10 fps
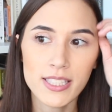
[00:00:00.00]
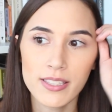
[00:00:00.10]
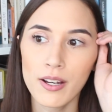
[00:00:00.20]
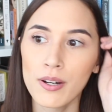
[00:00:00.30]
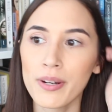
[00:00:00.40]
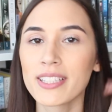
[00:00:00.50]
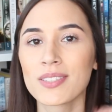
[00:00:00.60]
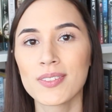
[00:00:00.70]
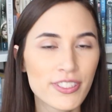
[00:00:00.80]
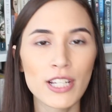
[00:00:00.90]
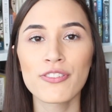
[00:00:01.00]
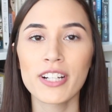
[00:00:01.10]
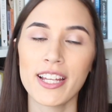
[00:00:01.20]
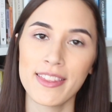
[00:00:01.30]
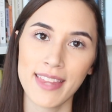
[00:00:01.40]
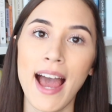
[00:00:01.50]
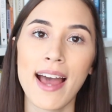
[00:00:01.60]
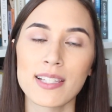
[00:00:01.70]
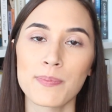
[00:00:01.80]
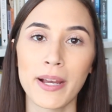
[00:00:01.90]
So it's different in
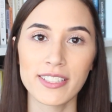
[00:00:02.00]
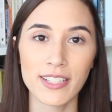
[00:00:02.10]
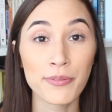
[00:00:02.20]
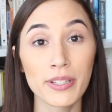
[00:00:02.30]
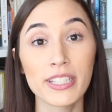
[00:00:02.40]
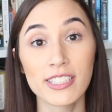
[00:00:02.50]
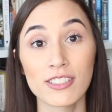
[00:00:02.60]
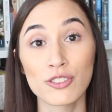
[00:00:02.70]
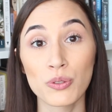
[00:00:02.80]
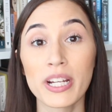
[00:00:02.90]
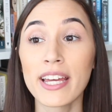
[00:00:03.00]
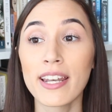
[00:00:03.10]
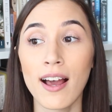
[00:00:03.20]
that aspect, and I really did enjoy it.